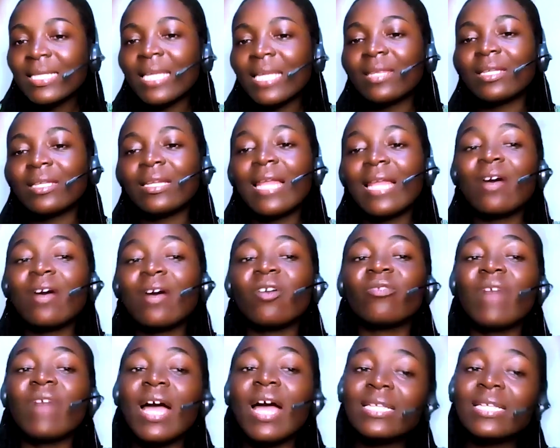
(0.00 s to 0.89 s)
said the lack
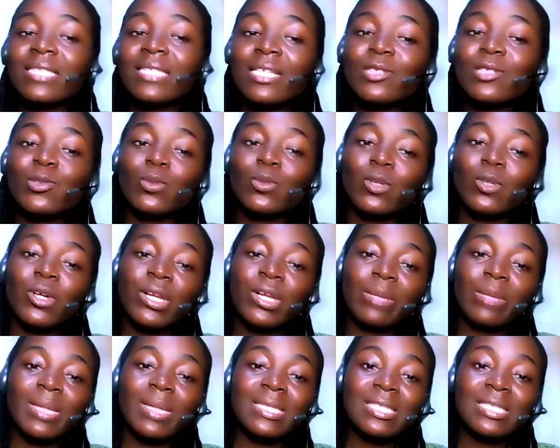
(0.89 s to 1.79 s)
of access to
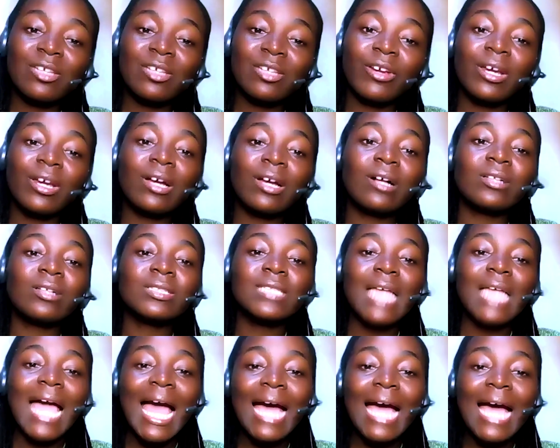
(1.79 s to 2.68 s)
learning materials
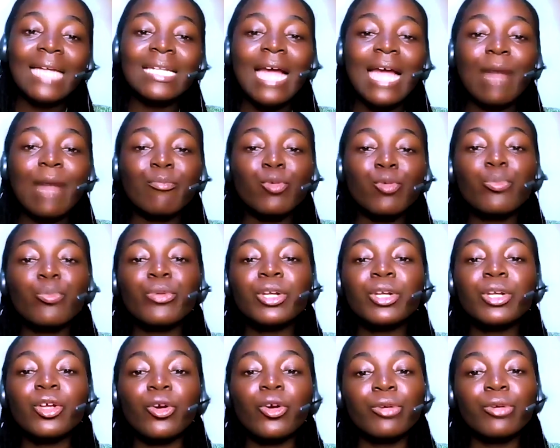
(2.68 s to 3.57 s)
and
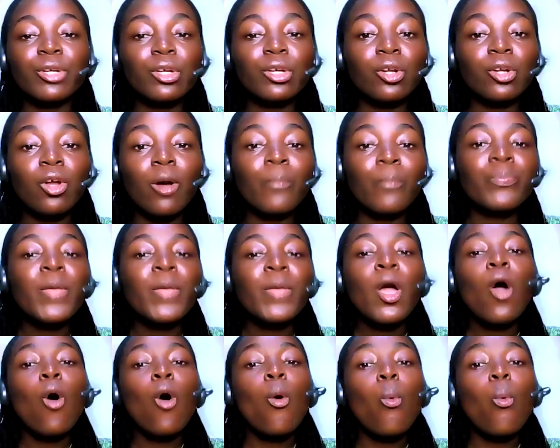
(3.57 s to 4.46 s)
appropriate curriculum,
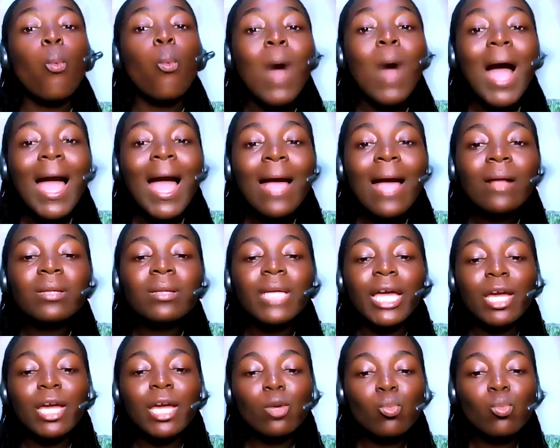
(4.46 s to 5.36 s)
while
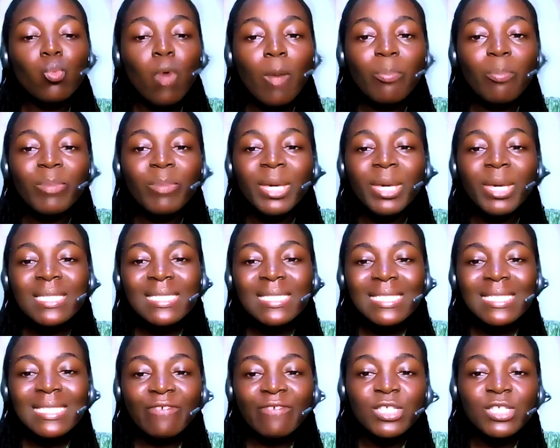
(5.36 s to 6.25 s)
a whopping
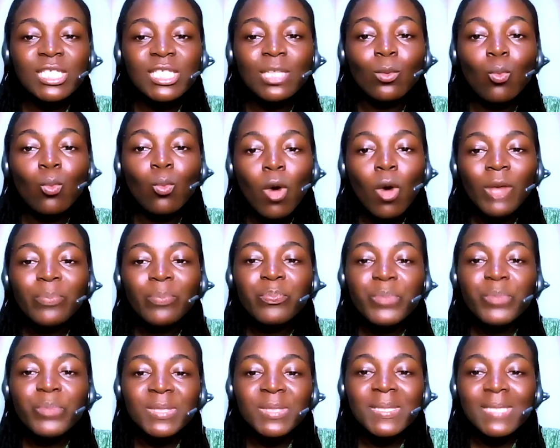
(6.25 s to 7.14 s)

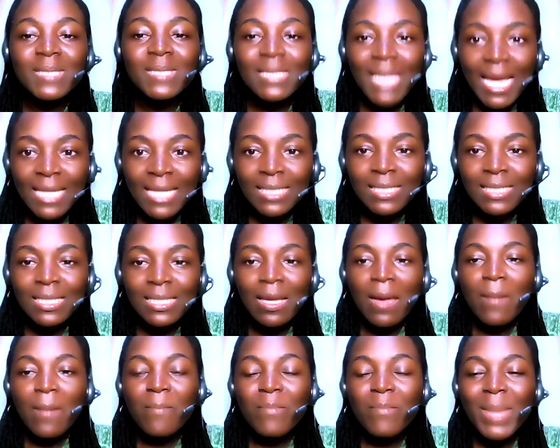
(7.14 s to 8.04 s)
71%
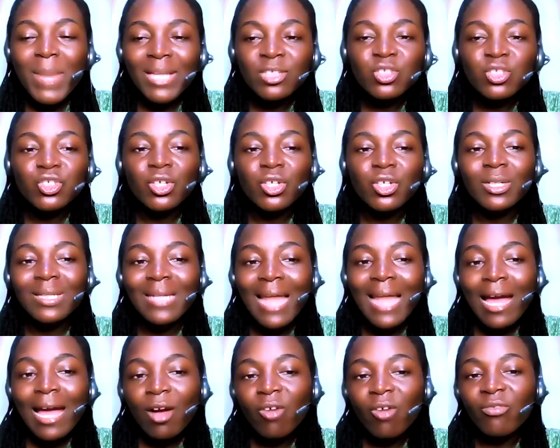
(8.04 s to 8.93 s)
mentioned
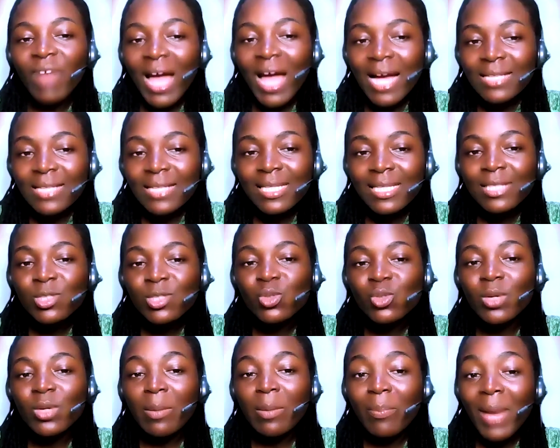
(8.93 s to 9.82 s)
lack of access
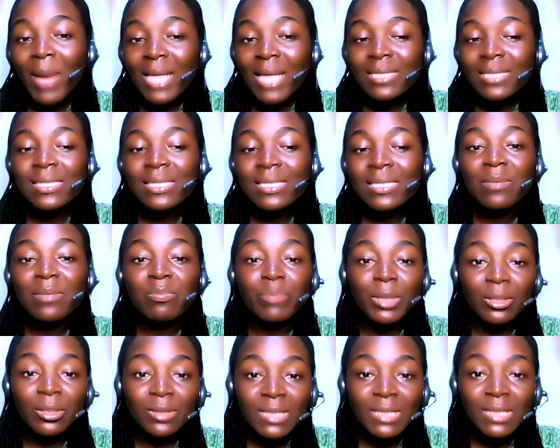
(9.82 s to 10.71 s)
to capacity
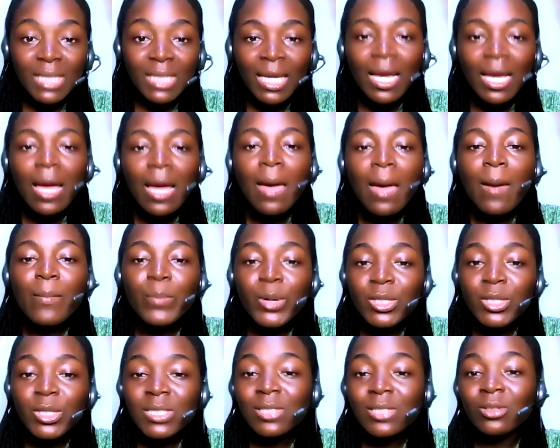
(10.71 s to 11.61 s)
building,
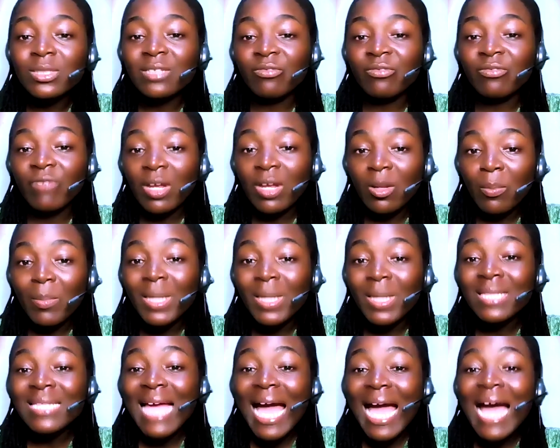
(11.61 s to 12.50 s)
personal
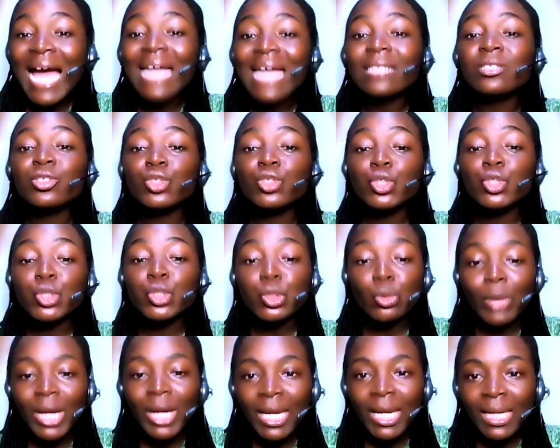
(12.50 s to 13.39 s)
development, and
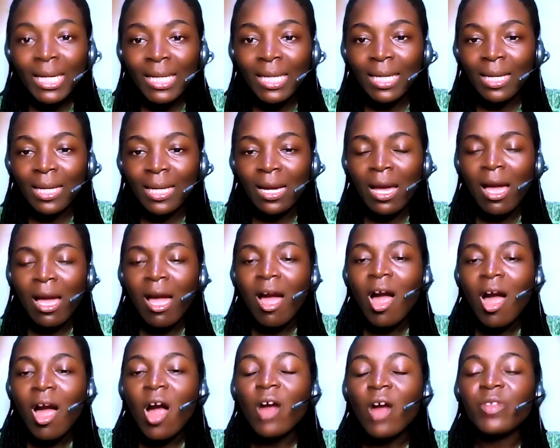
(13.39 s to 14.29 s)
training
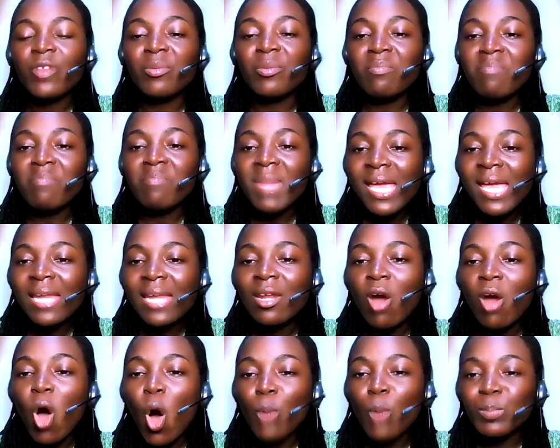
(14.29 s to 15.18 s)
are the main
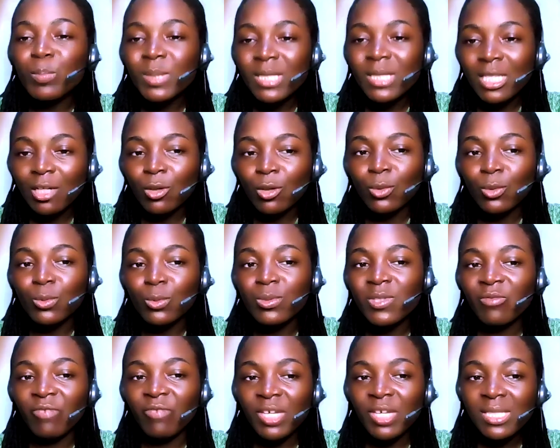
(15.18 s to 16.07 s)

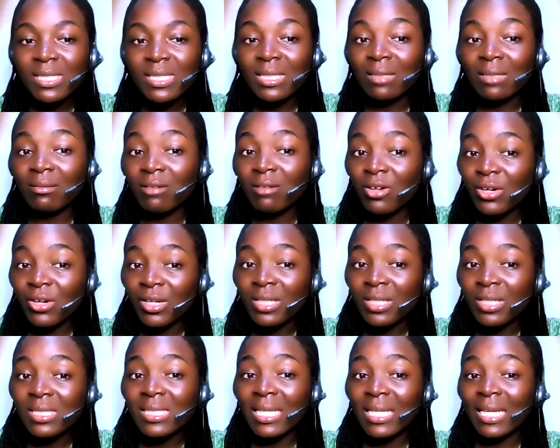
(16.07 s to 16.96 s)
obstacles facing
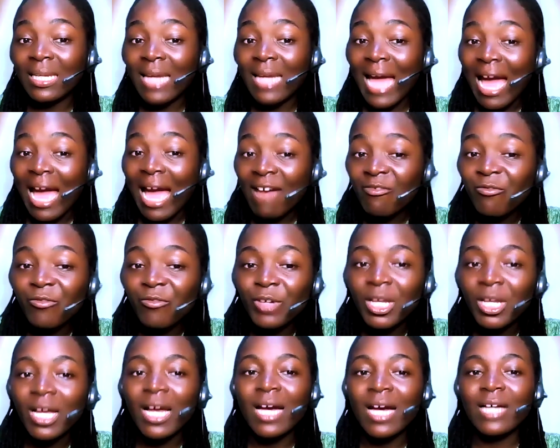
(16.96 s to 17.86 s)
learners in
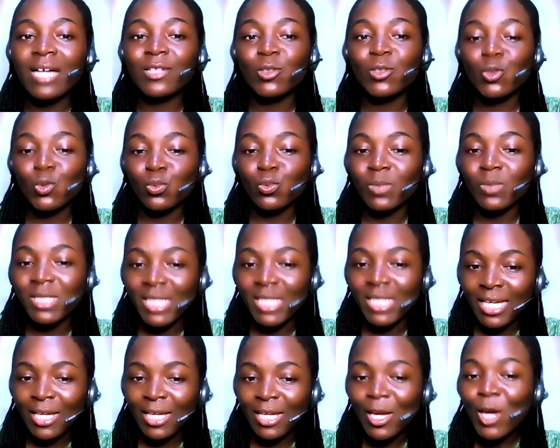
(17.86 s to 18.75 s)
Africa
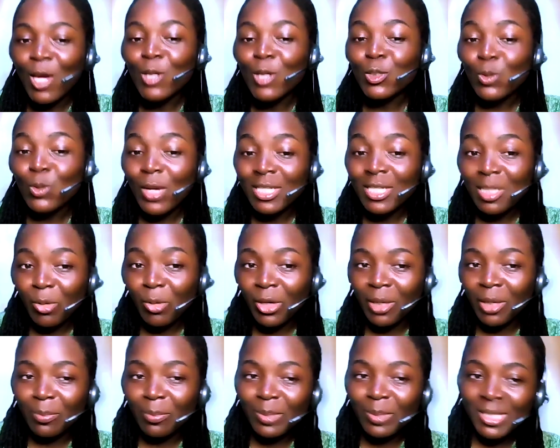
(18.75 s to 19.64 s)
today. So
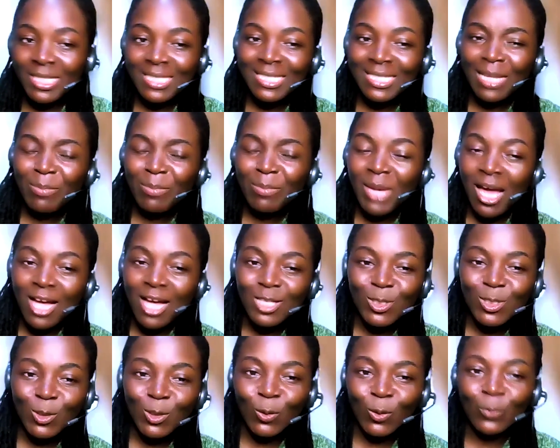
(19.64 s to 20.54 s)
Adeboye, please, let me
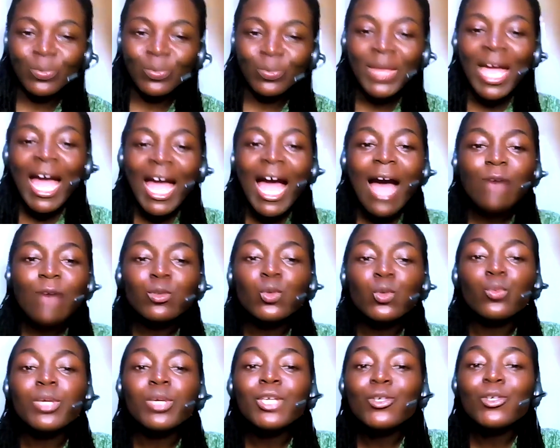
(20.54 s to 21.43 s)
ask you, how
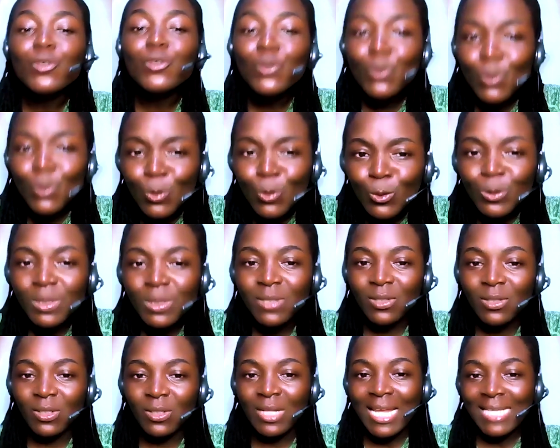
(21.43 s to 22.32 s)
do we use
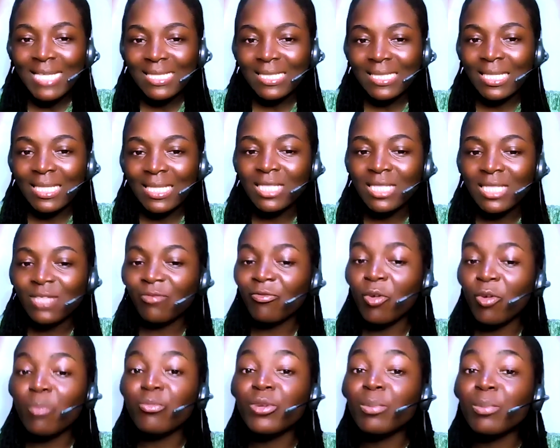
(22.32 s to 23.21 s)
the lessons
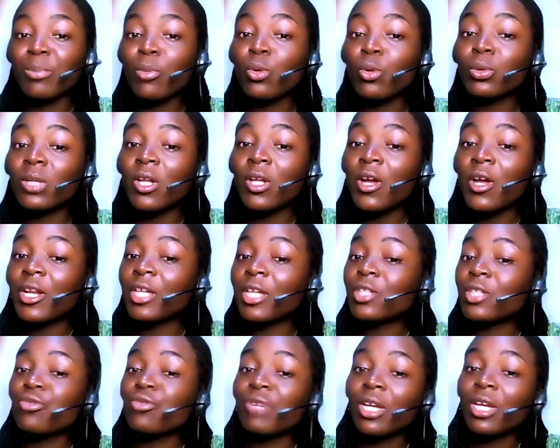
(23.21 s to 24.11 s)
from remote learning
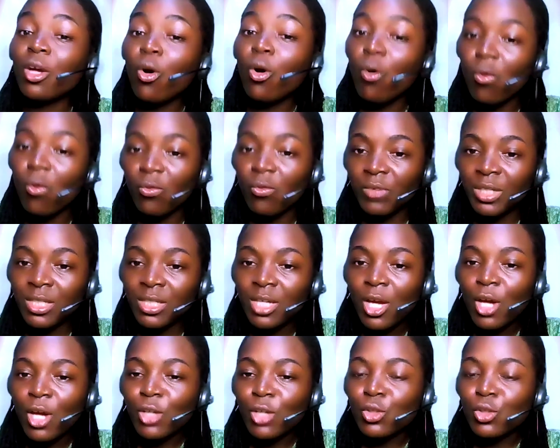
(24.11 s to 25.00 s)
during COVID
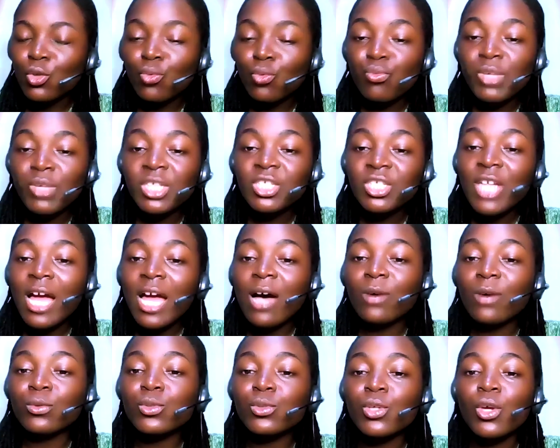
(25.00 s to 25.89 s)
to reach
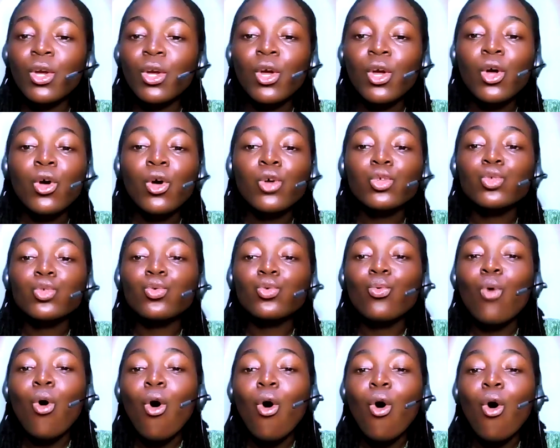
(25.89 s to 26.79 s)
out
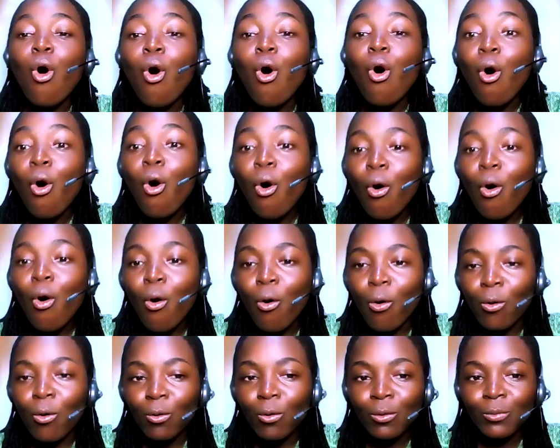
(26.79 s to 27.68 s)
to
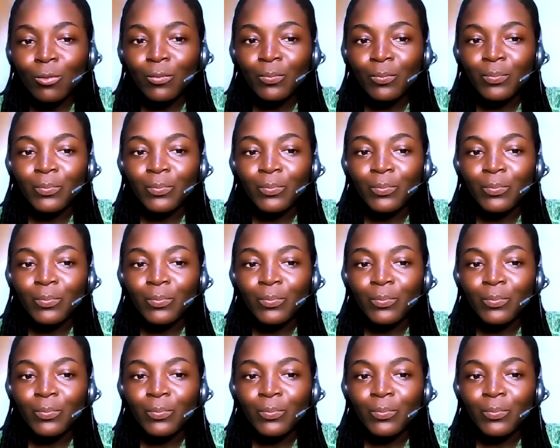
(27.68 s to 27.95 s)
all